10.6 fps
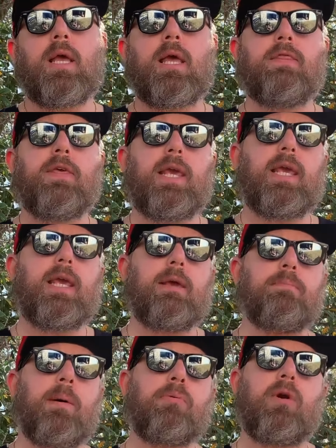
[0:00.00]
the
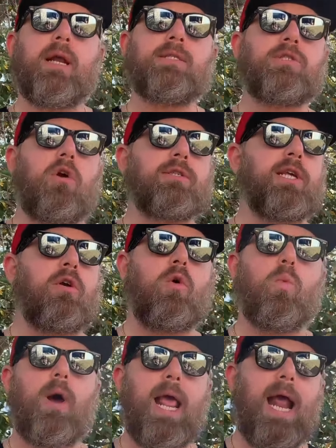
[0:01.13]
bumper inserts, I don't know
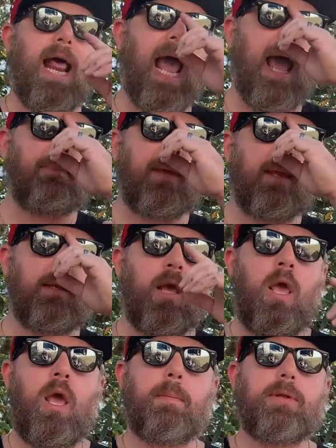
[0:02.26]
what had happened,
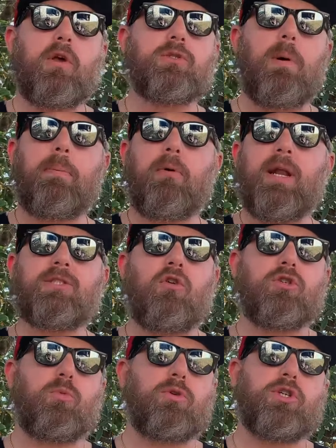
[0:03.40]
but those bumper
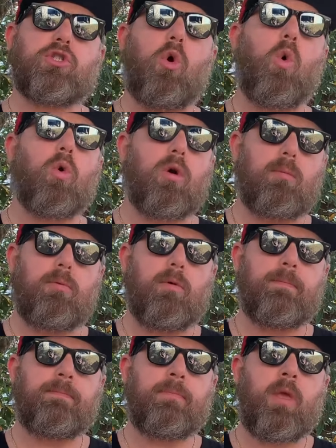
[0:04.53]
inserts were just horrible,
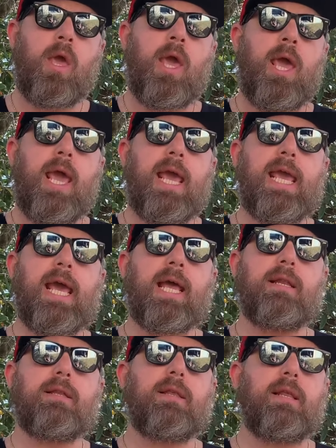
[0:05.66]

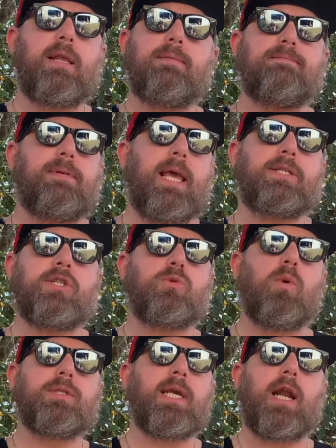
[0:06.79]
and it just
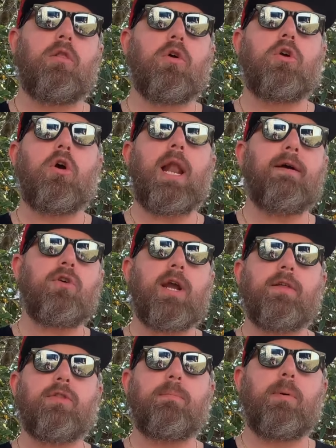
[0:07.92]
wasn't going to look good after I
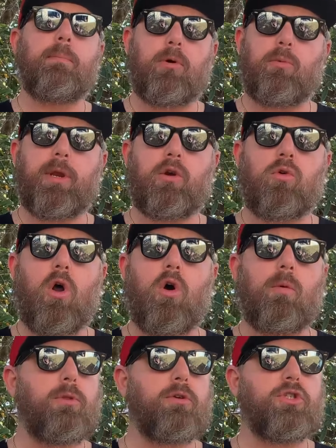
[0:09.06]
got the bumper
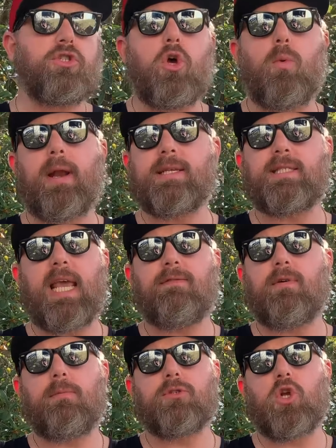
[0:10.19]
re-chromed. There's just no way to save
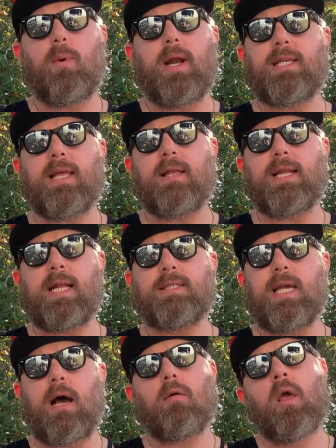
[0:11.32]
them. There's no way to take the dents
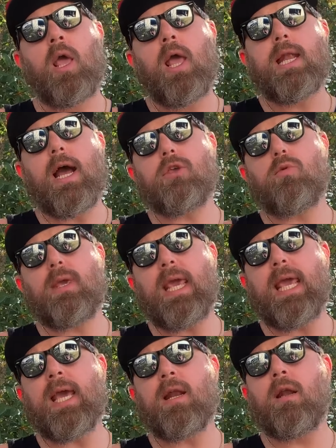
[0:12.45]
out. Now you
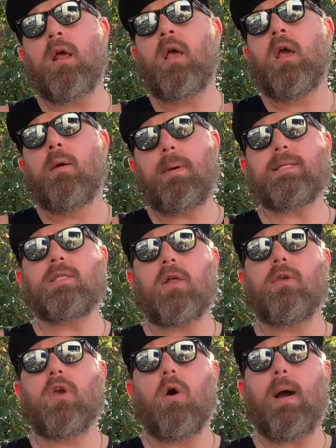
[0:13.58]
can basically
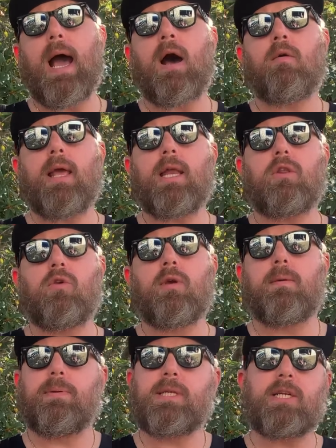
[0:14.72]
go out and you
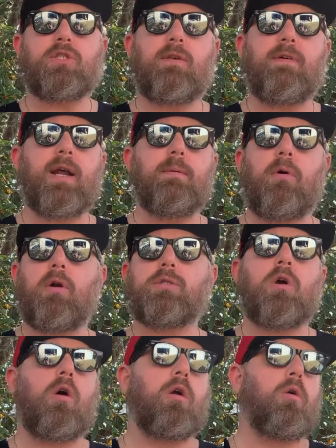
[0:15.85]
could potentially find a parts
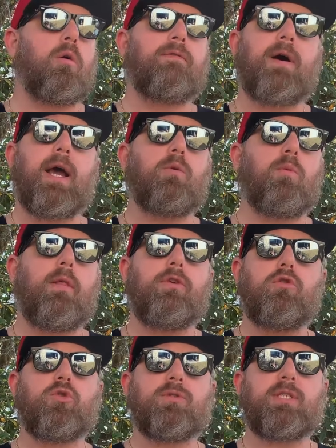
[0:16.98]
car or find one of the
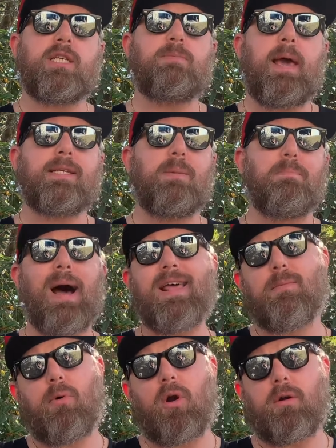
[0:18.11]
usual suspects and buy the
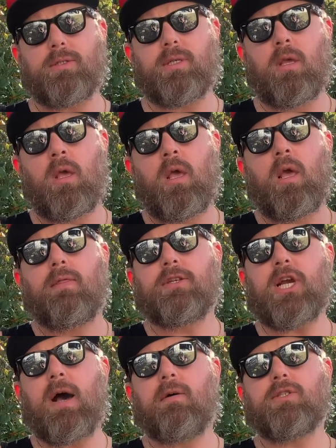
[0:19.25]
parts. The
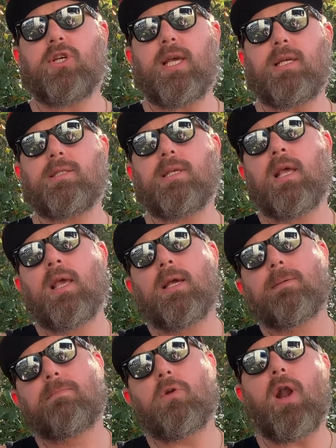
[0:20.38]
challenge is
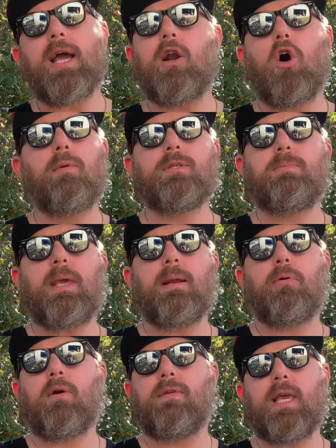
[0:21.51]
they're not going to always be in
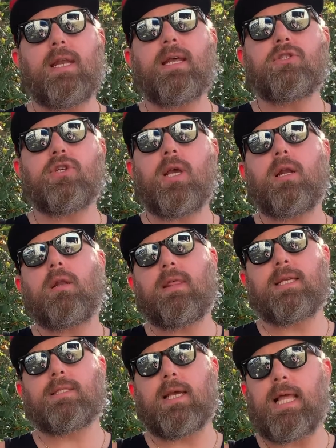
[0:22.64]
perfect condition,
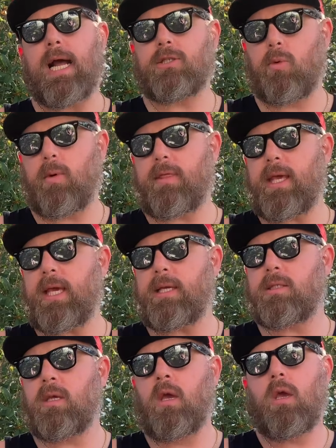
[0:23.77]
things like that. So with
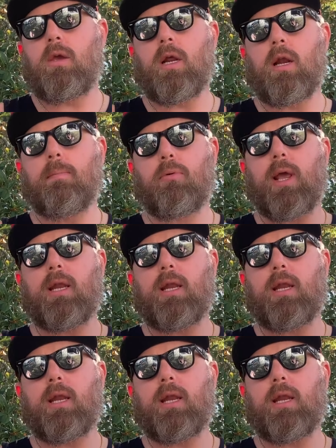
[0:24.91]
these, you get a brand